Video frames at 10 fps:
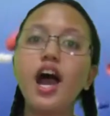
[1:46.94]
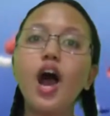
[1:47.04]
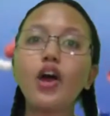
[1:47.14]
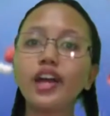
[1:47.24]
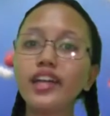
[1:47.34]

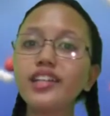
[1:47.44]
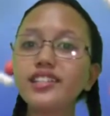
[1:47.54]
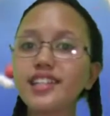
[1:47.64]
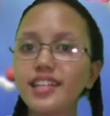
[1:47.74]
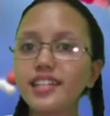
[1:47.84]
our
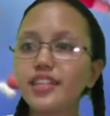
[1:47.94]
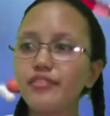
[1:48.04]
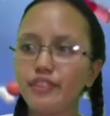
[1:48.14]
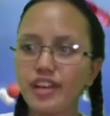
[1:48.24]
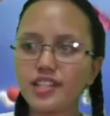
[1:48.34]
unintended
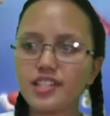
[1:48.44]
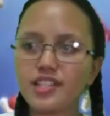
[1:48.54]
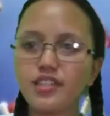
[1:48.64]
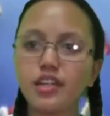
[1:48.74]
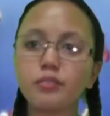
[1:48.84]
effects
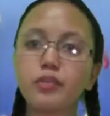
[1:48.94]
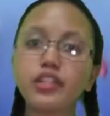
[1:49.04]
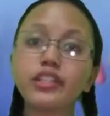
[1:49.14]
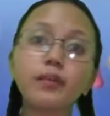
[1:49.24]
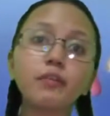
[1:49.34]
that
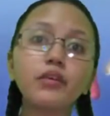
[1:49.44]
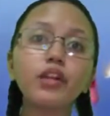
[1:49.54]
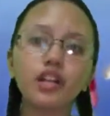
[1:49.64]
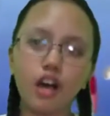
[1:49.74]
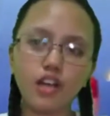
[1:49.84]
predictably
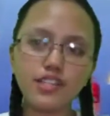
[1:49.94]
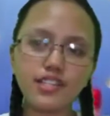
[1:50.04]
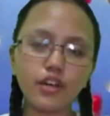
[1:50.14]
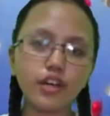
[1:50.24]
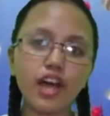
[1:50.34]
will cause,
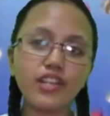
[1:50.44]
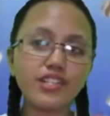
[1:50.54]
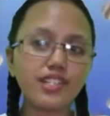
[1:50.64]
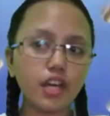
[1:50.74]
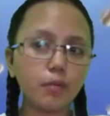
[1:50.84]
our
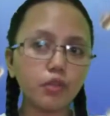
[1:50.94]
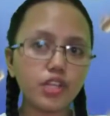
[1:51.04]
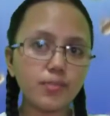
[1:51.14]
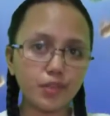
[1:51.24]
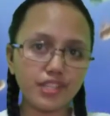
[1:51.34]
undesirable
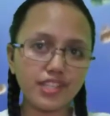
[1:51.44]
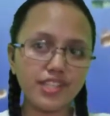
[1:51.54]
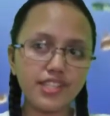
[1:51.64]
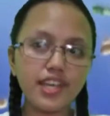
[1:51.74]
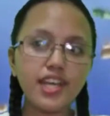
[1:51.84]

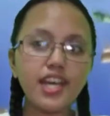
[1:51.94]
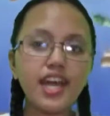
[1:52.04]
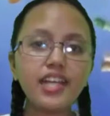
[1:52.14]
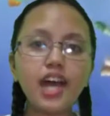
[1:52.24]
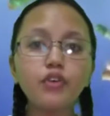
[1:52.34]
responses,
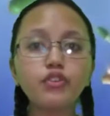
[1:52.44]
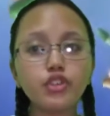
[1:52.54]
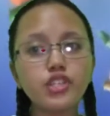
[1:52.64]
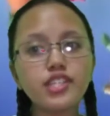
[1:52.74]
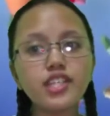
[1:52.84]
and how
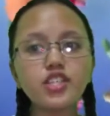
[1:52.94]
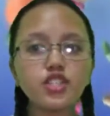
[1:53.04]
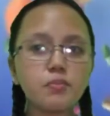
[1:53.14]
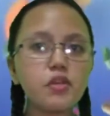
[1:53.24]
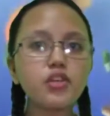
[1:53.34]
nursing
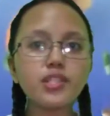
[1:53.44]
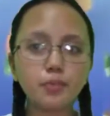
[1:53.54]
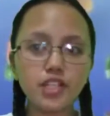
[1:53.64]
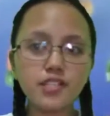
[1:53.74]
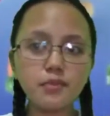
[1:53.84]
should be
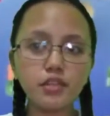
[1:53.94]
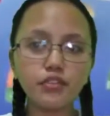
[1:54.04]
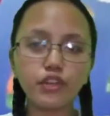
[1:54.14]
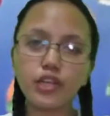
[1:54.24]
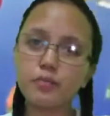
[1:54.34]
responsible
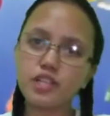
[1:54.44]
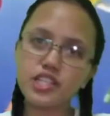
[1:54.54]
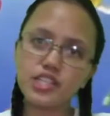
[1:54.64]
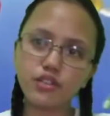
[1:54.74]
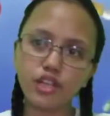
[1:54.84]
for
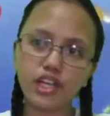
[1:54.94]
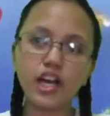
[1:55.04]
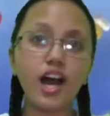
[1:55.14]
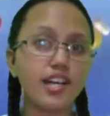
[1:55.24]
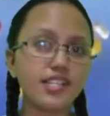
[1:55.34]
administering
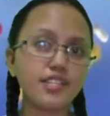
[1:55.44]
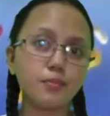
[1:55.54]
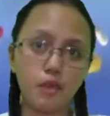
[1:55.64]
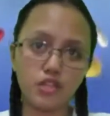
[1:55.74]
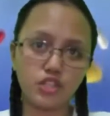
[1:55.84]
us to
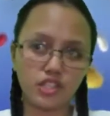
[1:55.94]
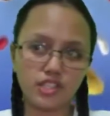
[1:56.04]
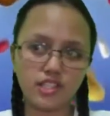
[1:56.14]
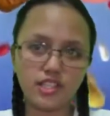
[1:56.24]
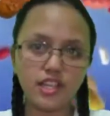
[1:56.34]

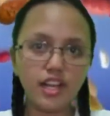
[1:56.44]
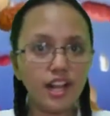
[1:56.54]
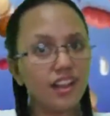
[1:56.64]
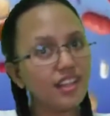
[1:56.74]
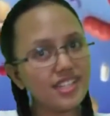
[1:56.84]
patients.
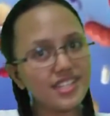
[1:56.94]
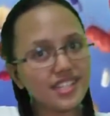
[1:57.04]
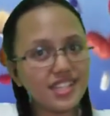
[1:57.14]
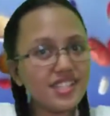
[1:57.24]
Let's get